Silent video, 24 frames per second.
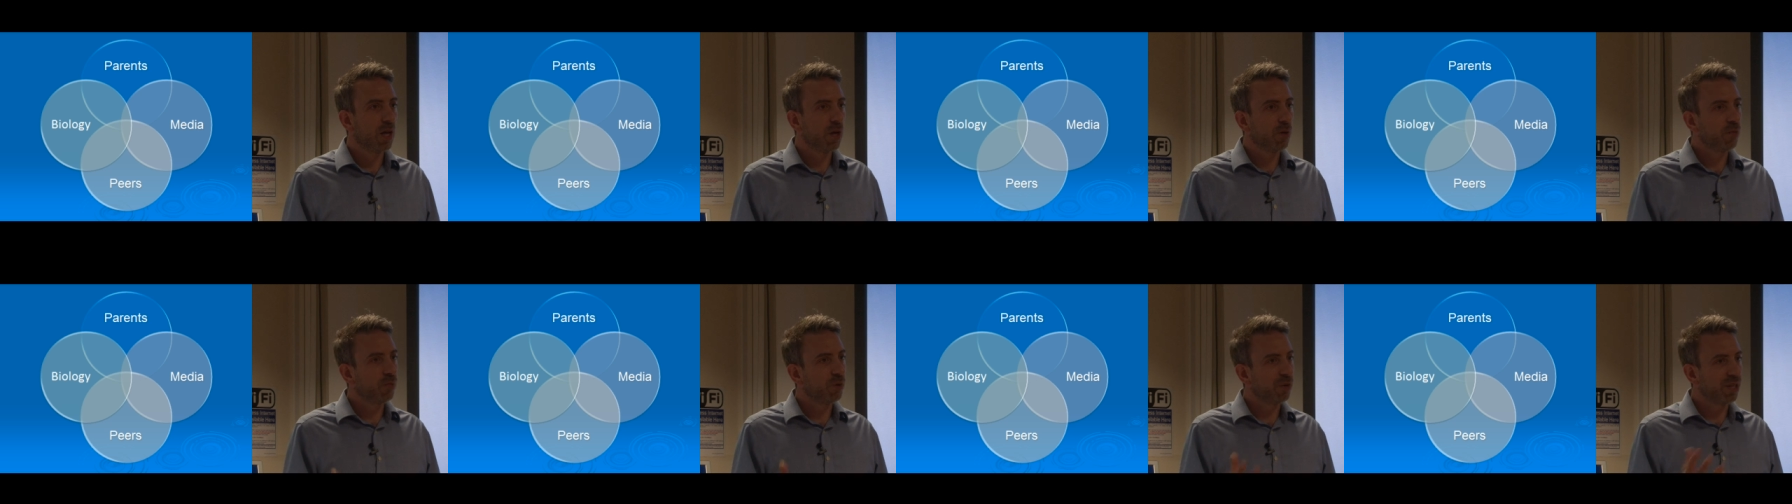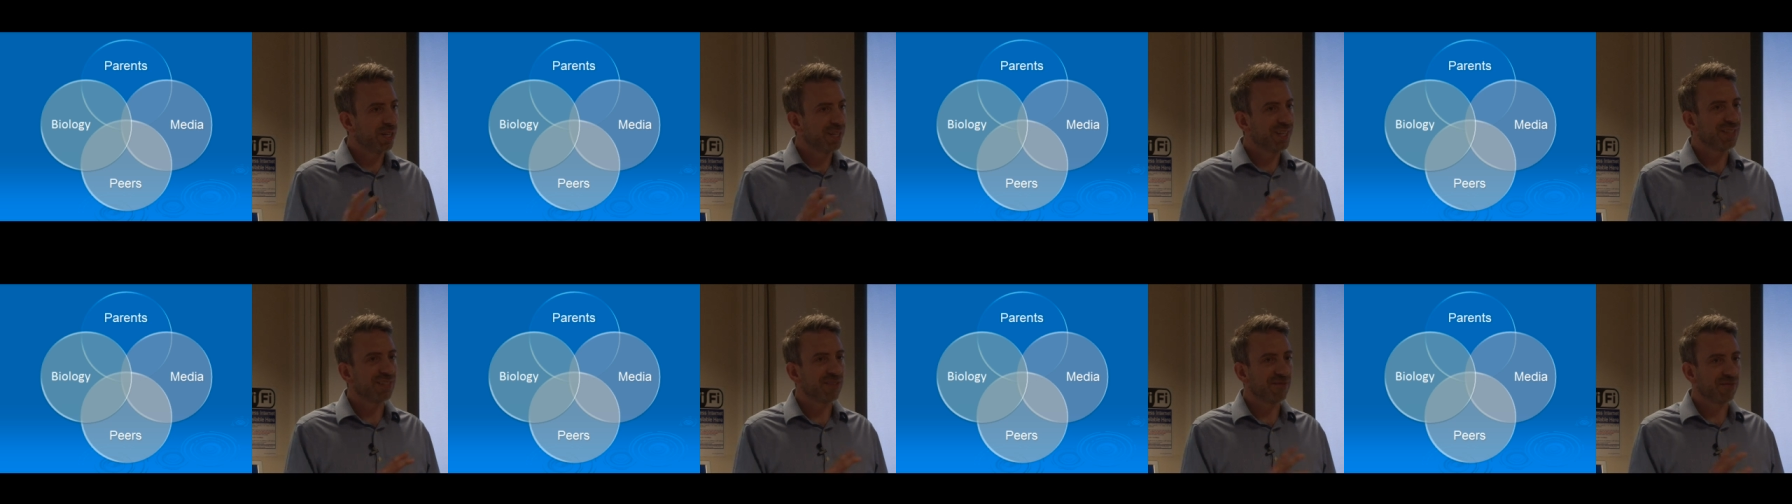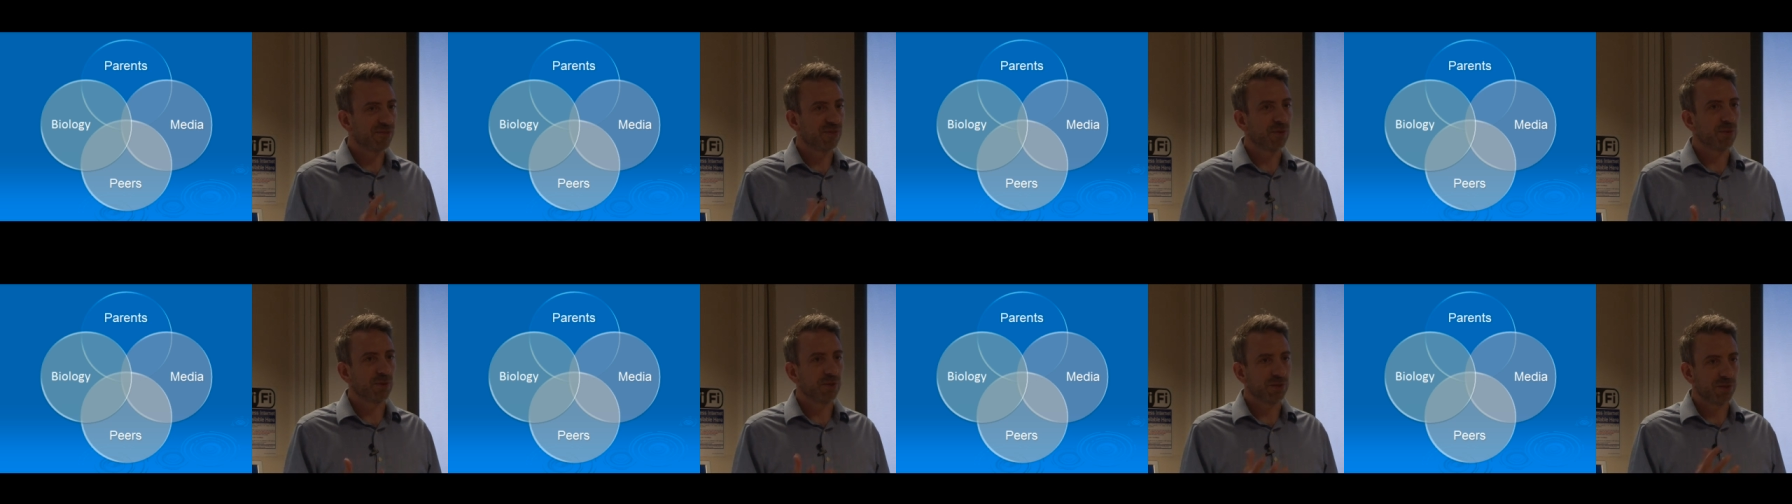but it is
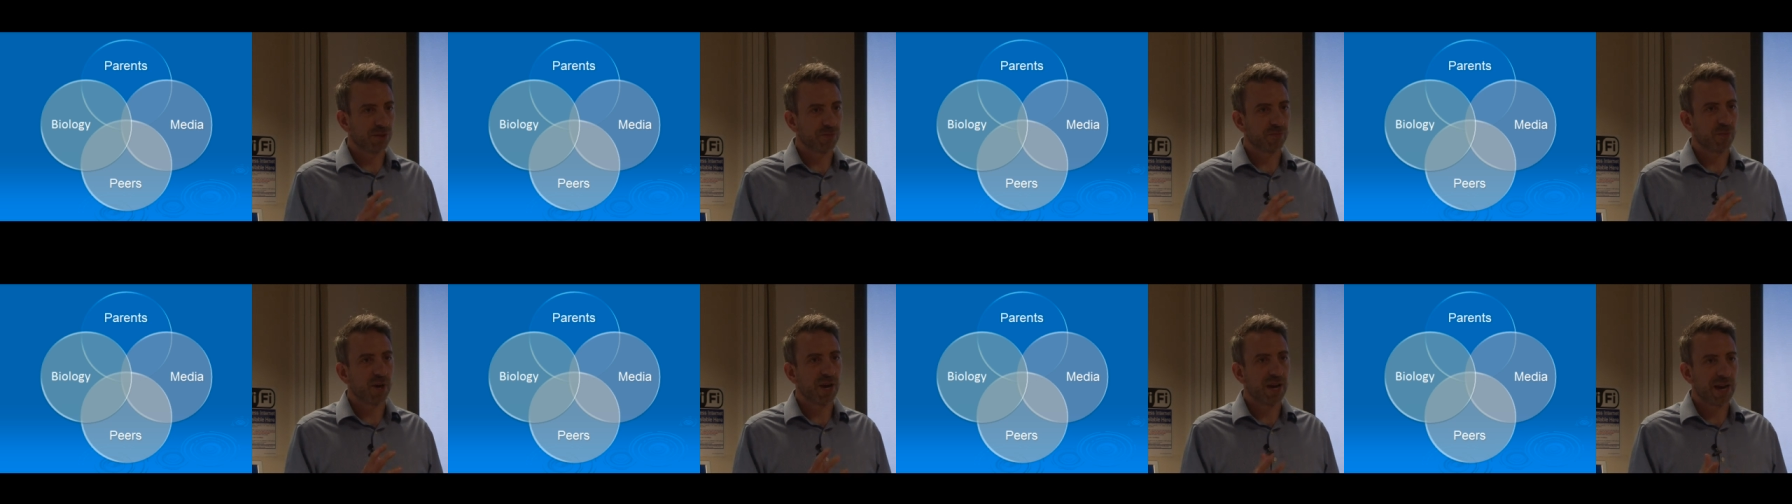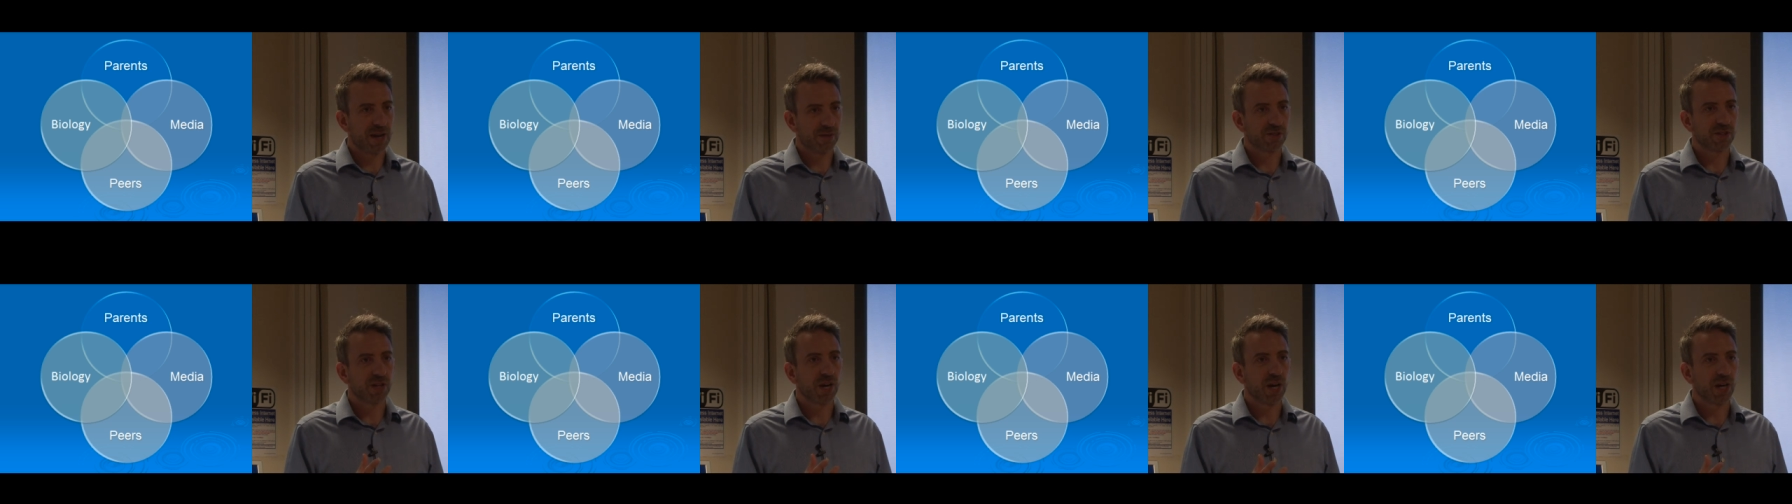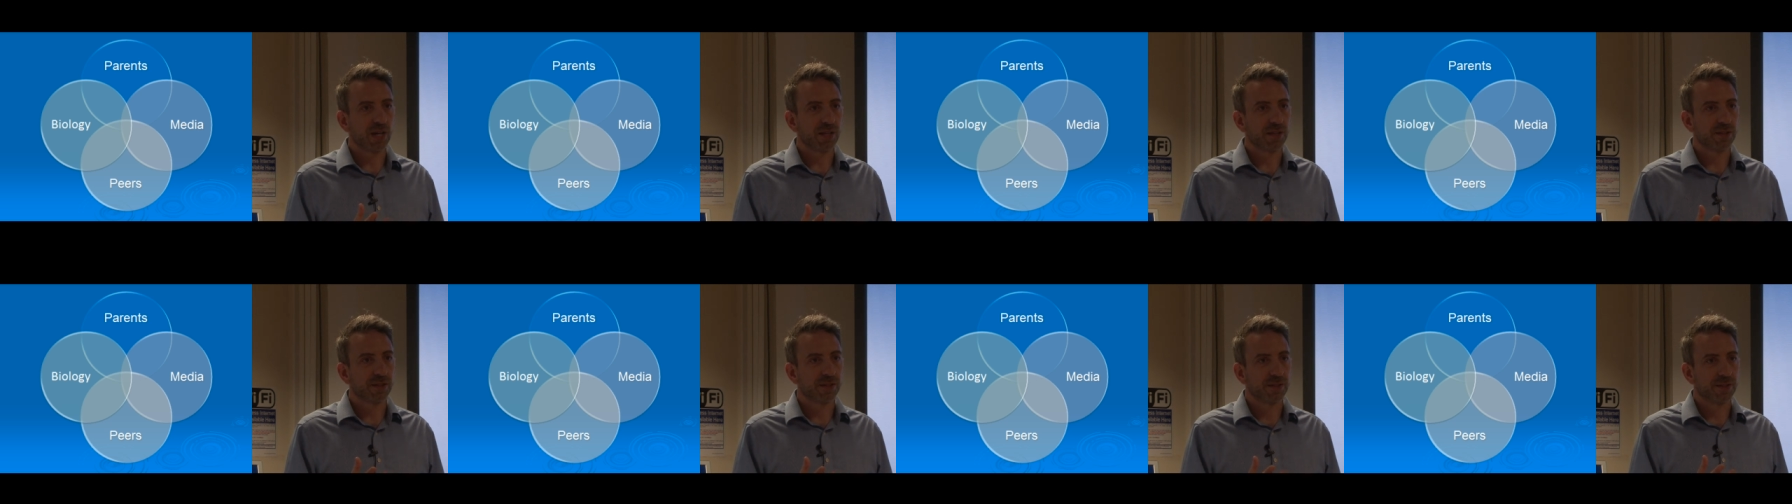influenced by outside.